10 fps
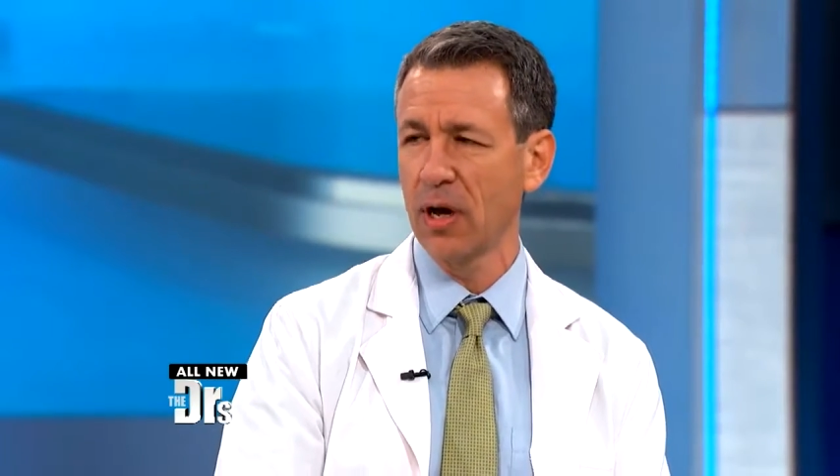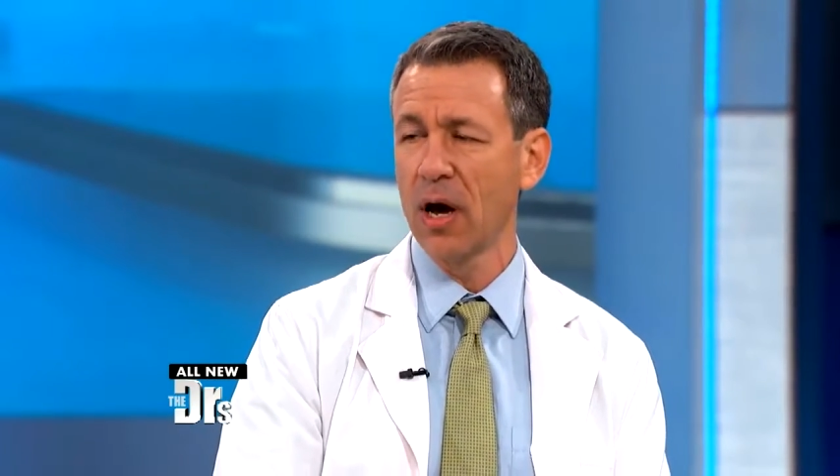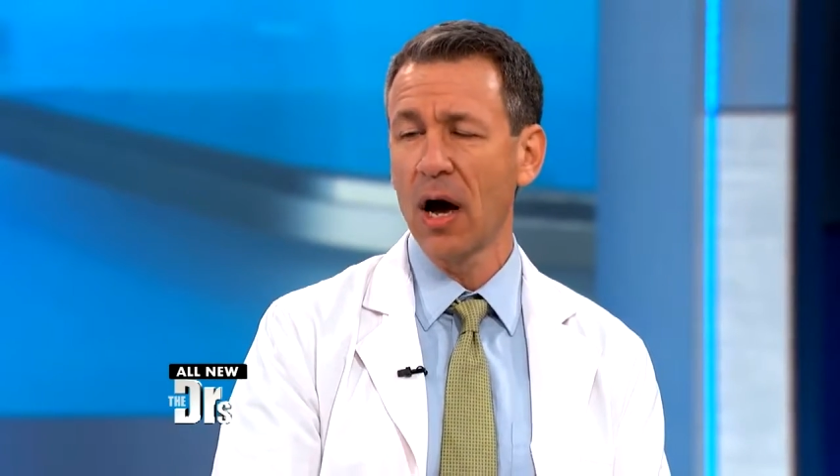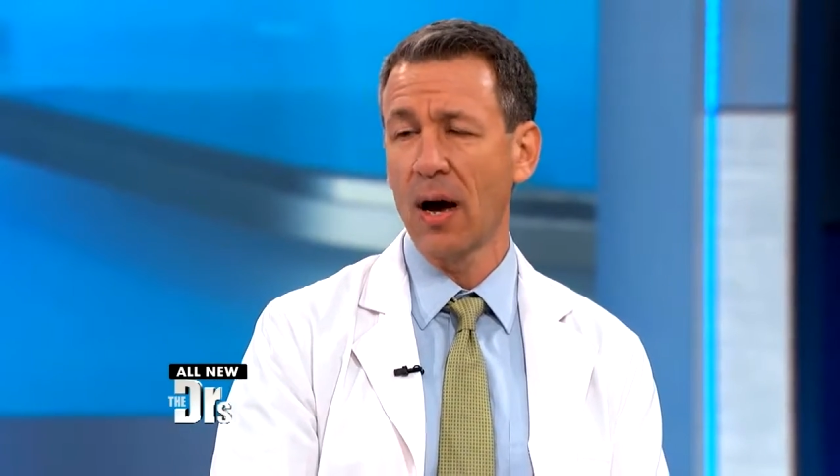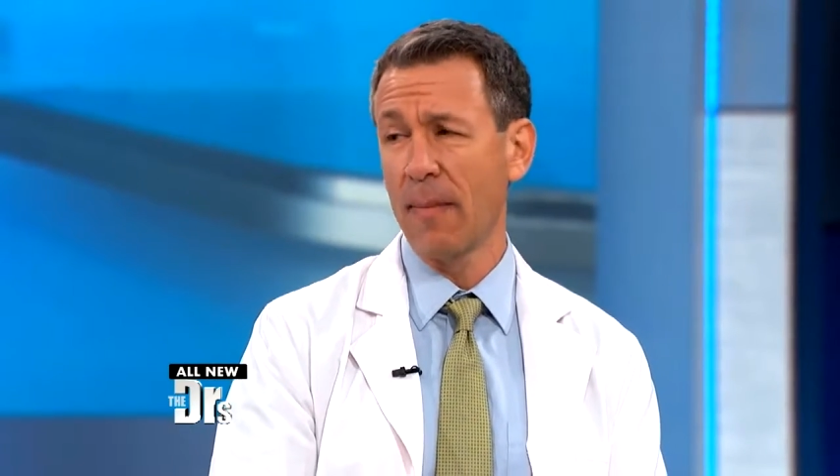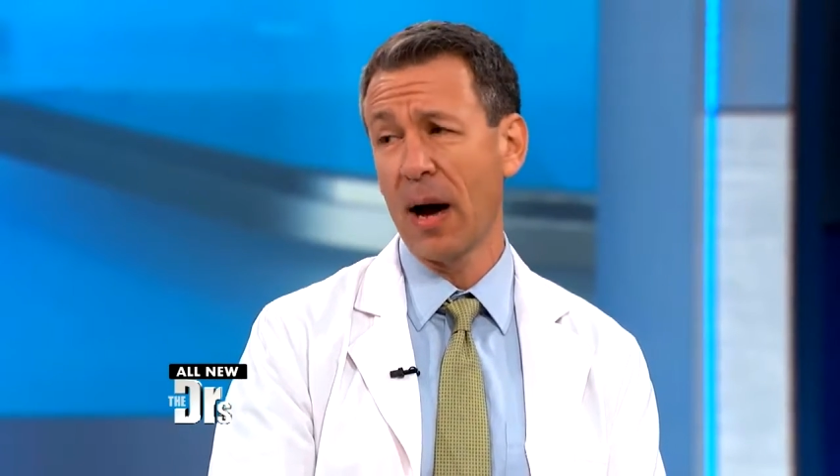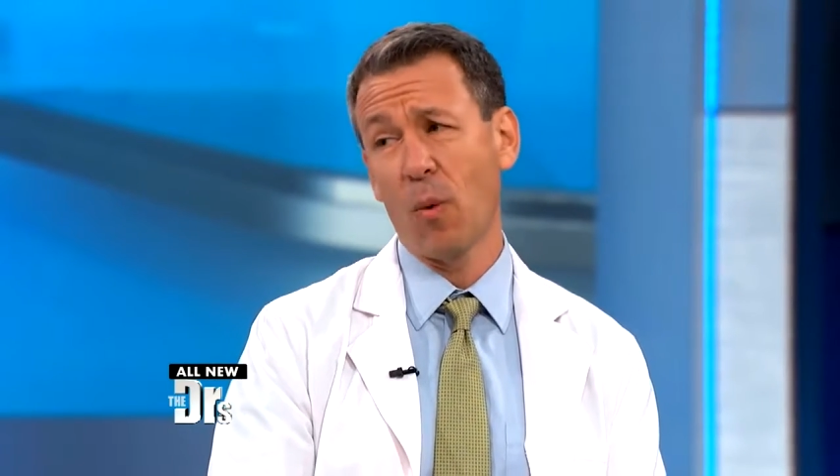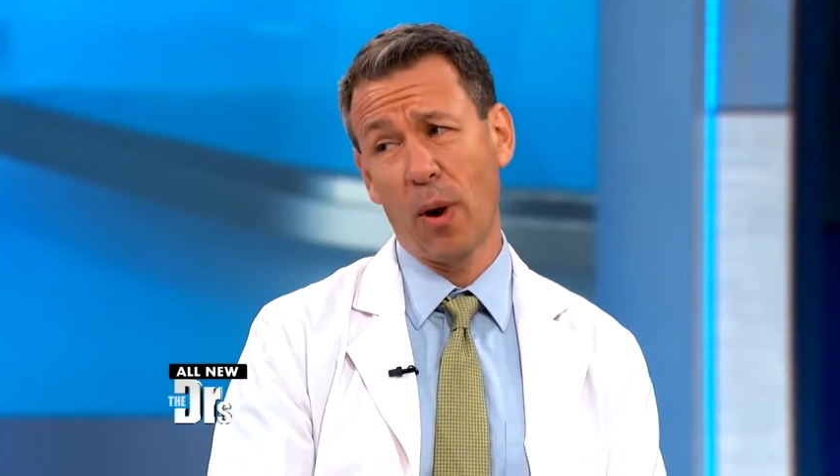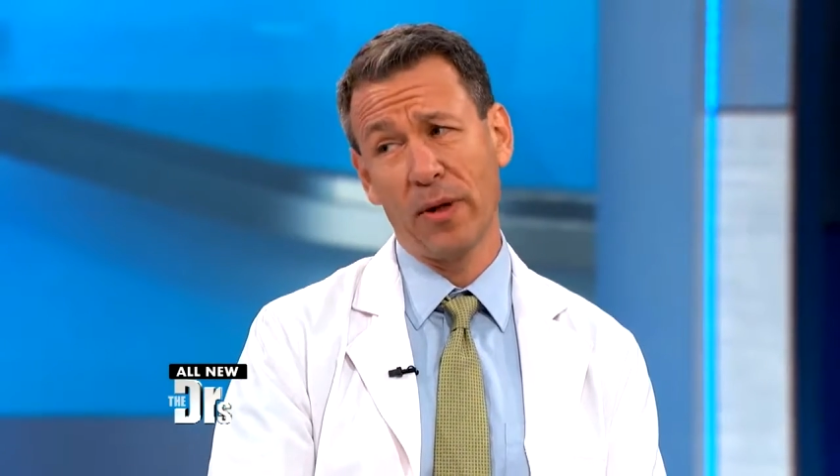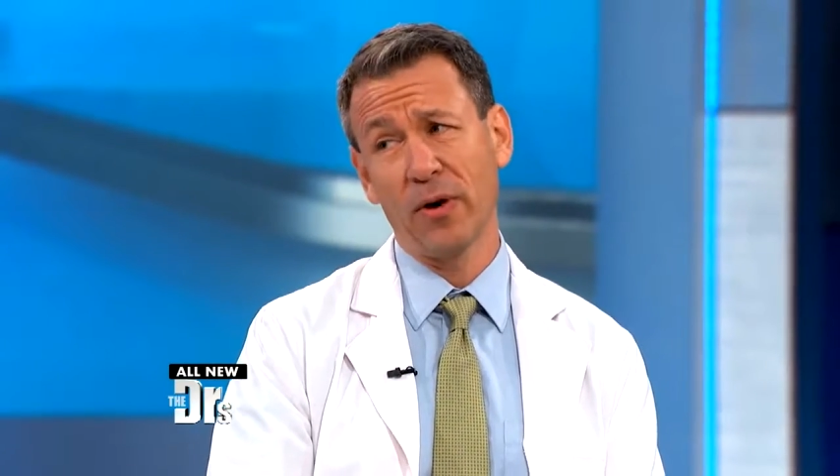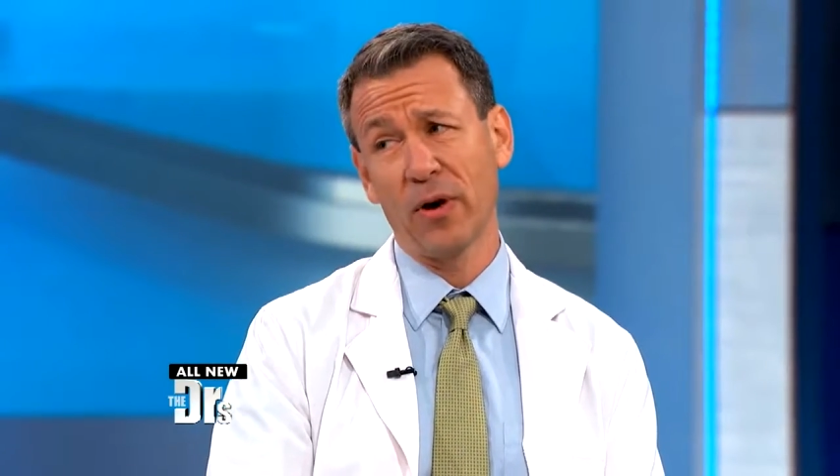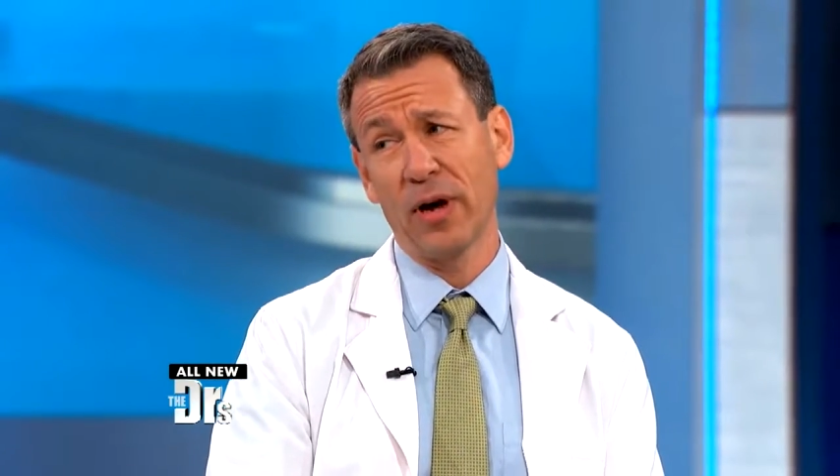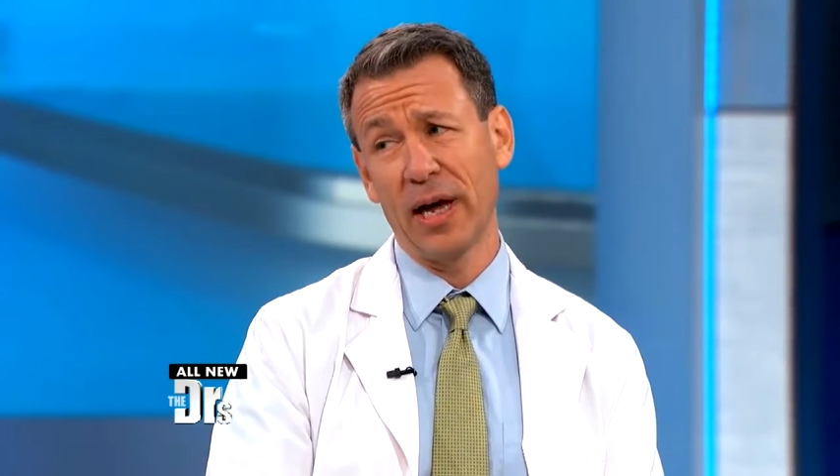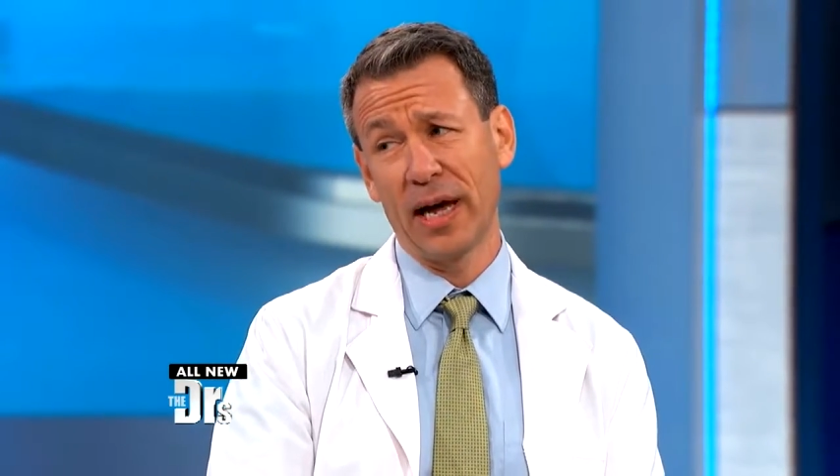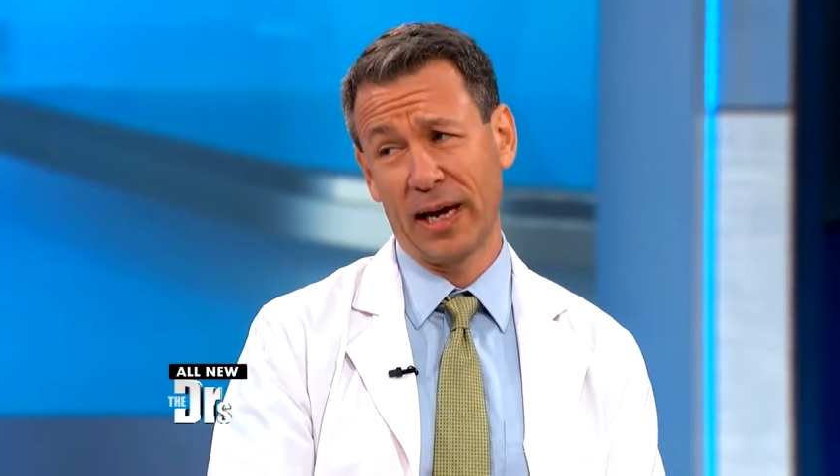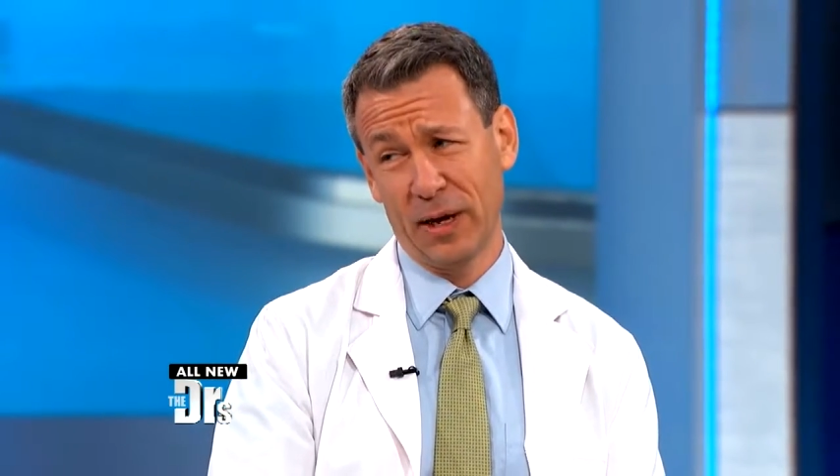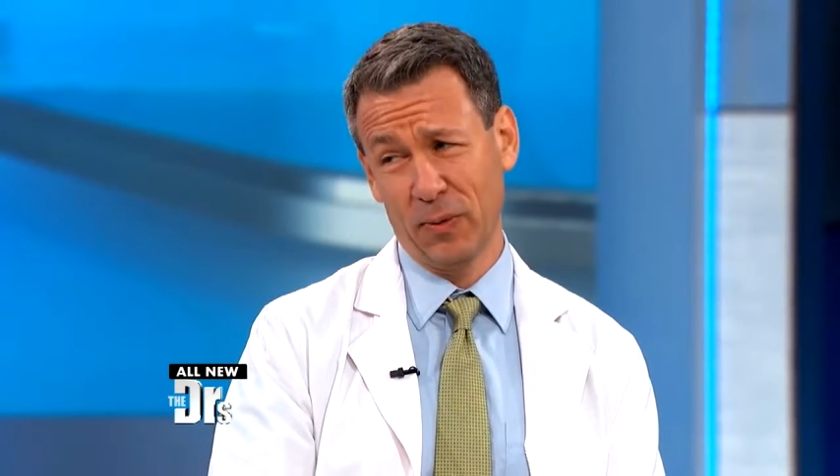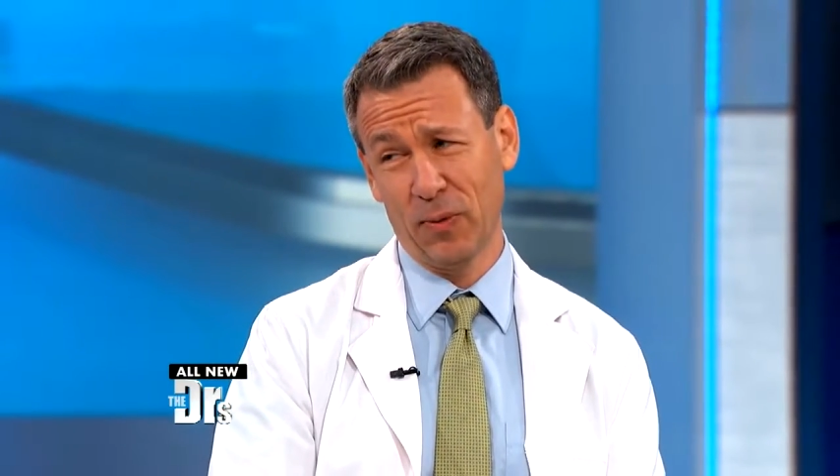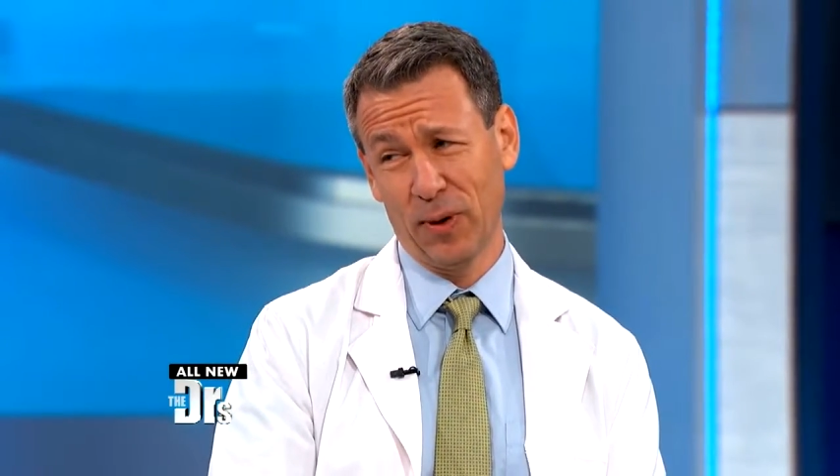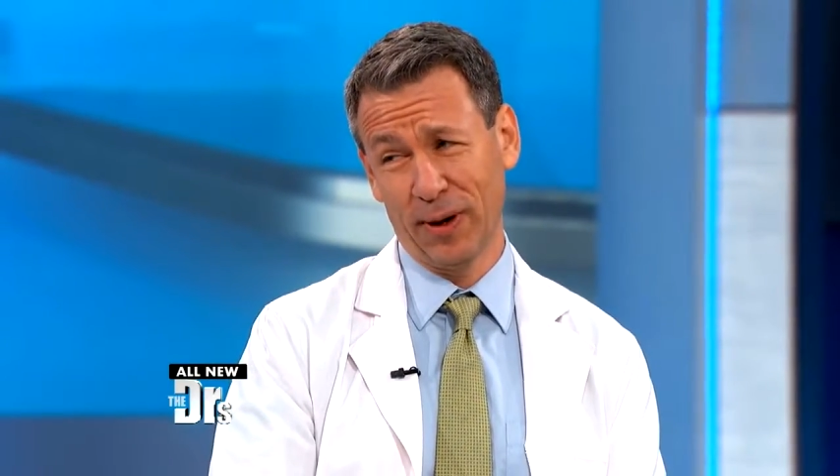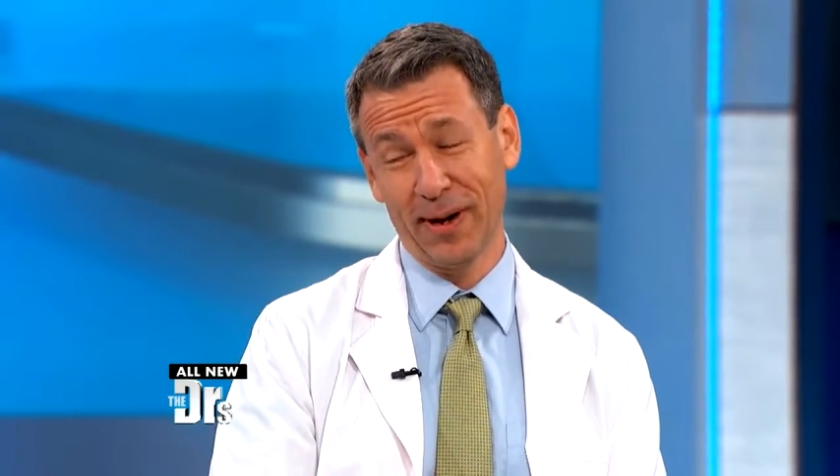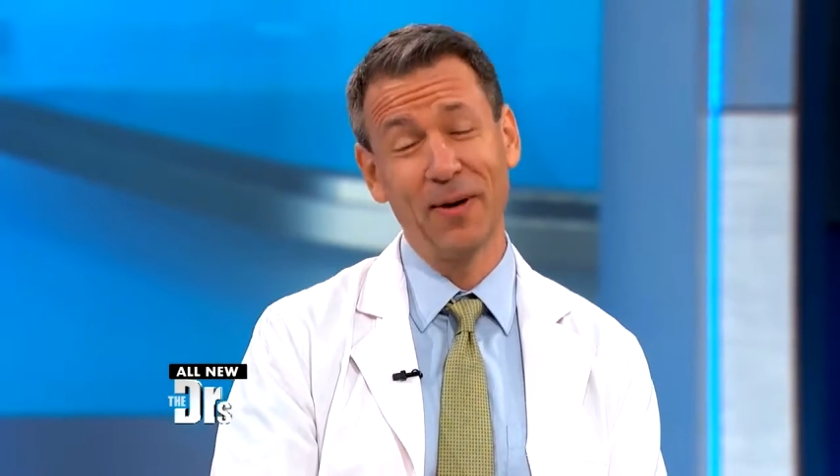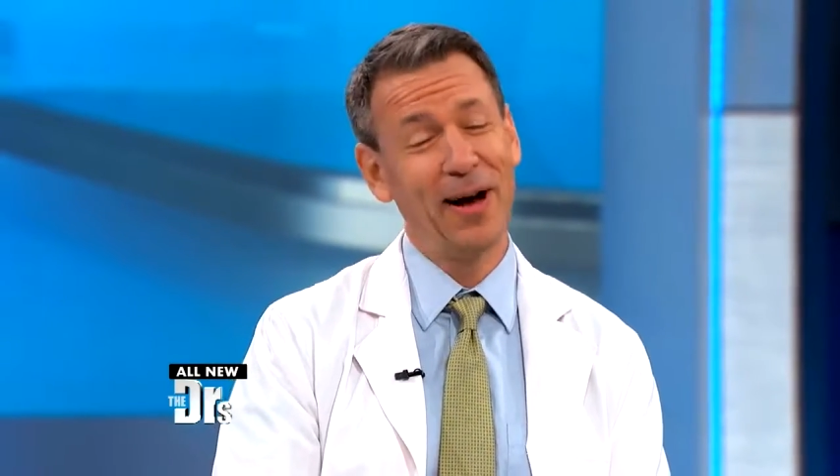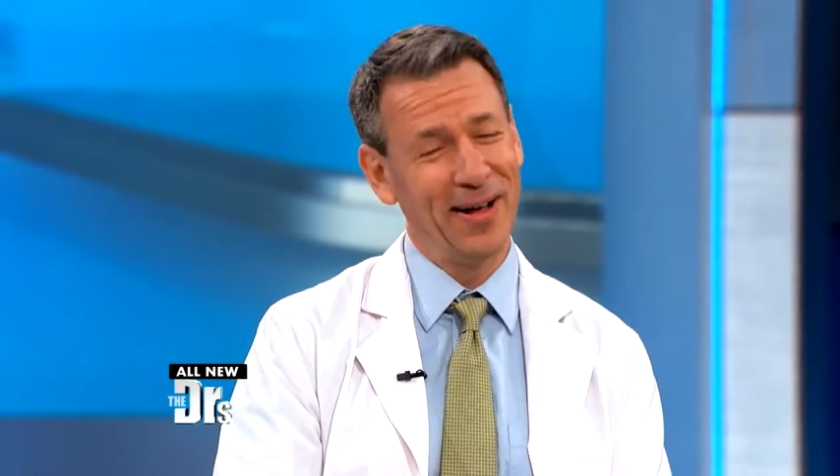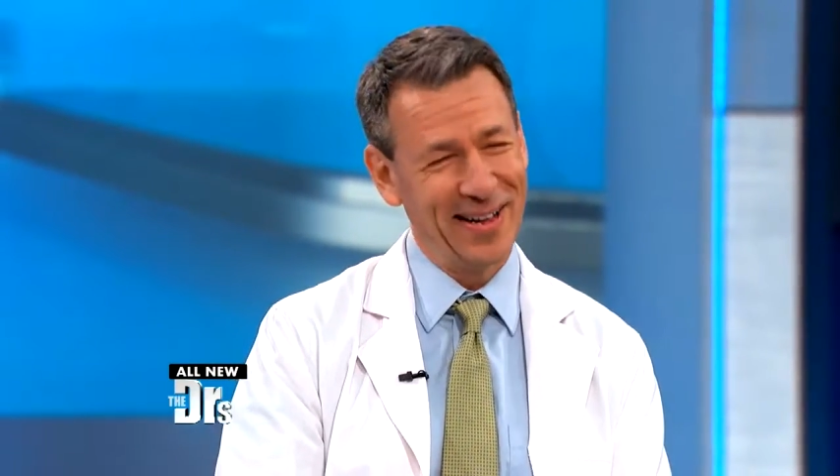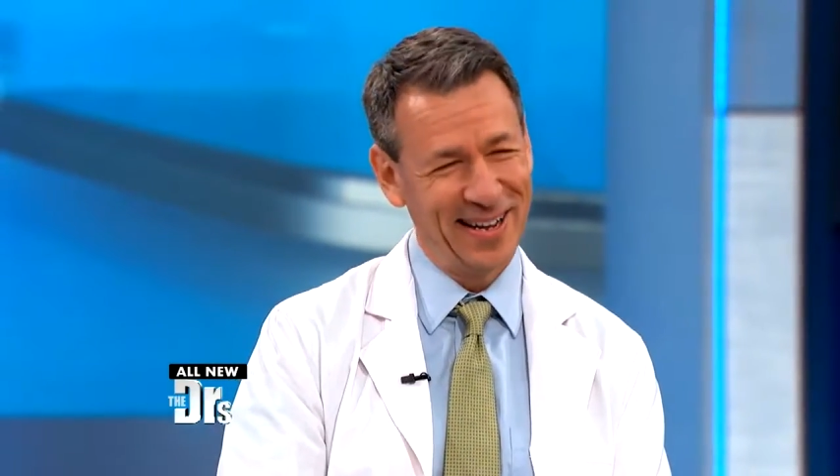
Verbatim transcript: Careful about whether it could work. Well,